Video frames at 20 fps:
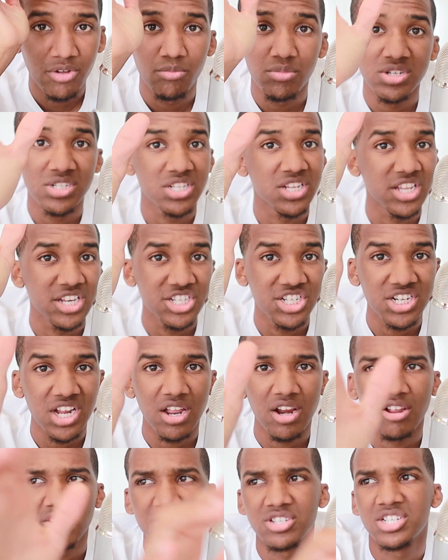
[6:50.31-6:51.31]
Once again,
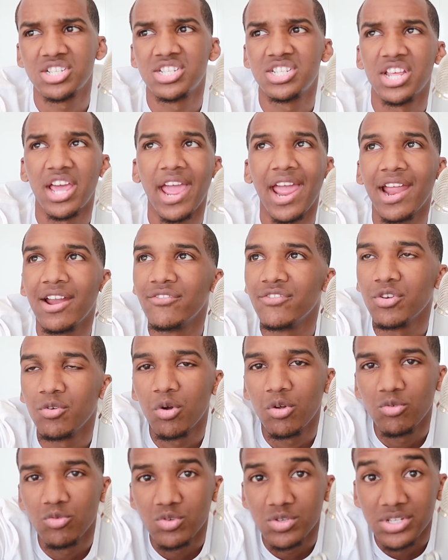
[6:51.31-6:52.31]
shout outs to
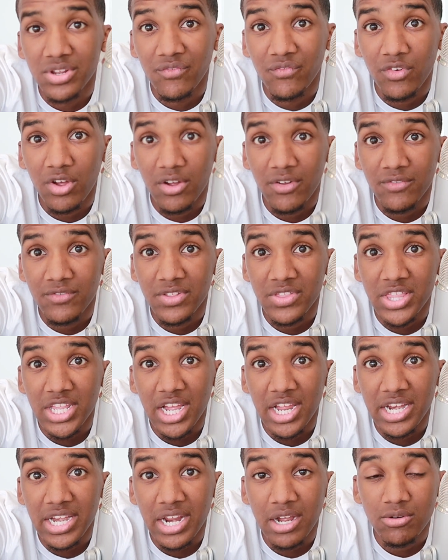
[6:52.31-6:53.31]
everyone who was involved with that.